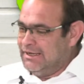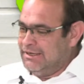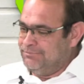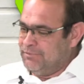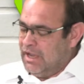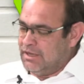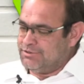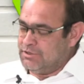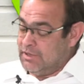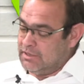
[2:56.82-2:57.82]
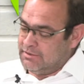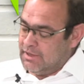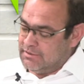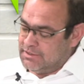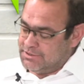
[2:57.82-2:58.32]
Yeah, so
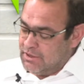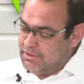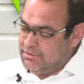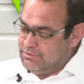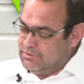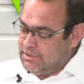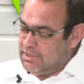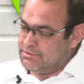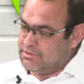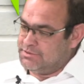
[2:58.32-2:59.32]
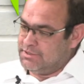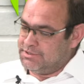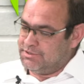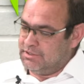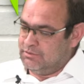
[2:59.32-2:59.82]
that started in
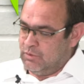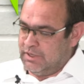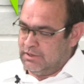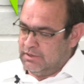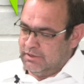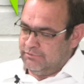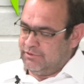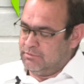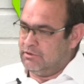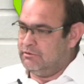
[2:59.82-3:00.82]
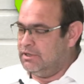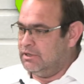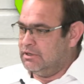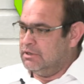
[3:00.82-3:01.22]
2016 when February